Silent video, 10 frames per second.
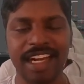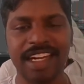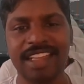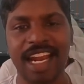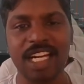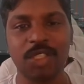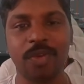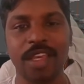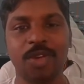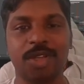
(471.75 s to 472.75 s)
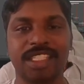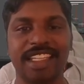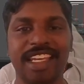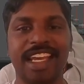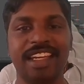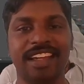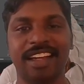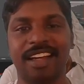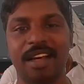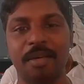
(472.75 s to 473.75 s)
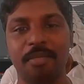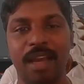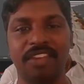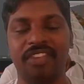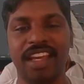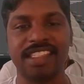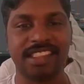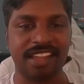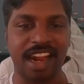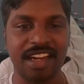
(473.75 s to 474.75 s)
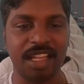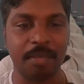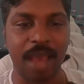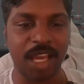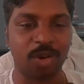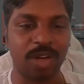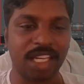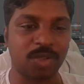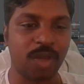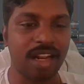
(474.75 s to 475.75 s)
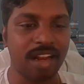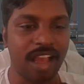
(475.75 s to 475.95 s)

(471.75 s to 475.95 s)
And that is why you are seeing my face and the background as well.